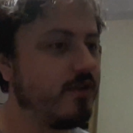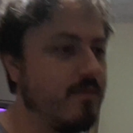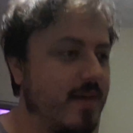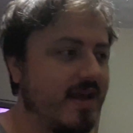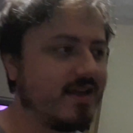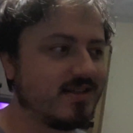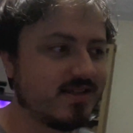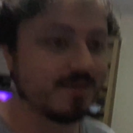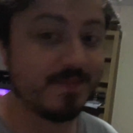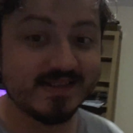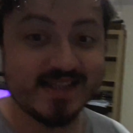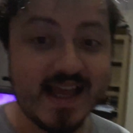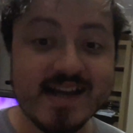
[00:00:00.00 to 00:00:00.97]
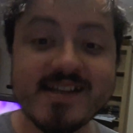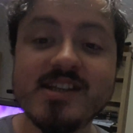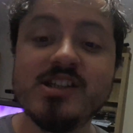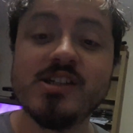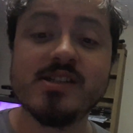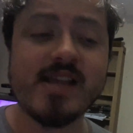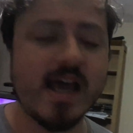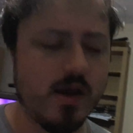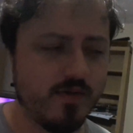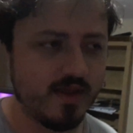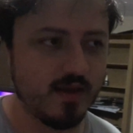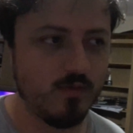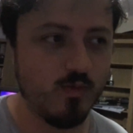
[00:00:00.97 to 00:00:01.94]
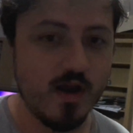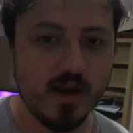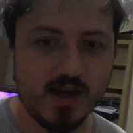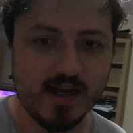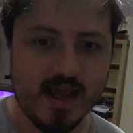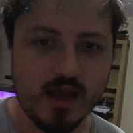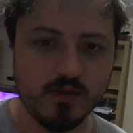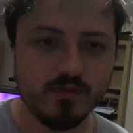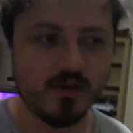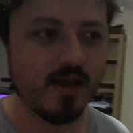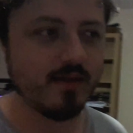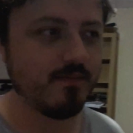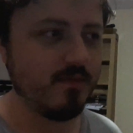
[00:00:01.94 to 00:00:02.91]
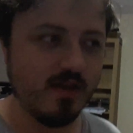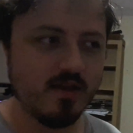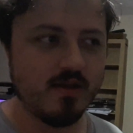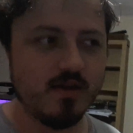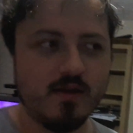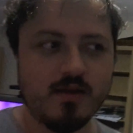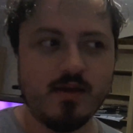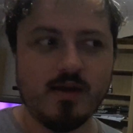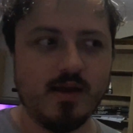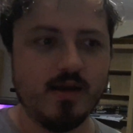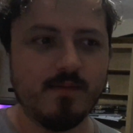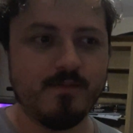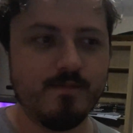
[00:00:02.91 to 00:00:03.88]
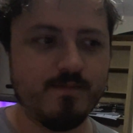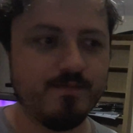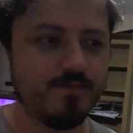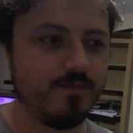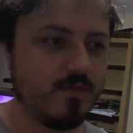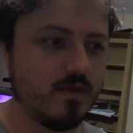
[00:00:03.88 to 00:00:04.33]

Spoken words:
that makes the percentages, how they work it out, like the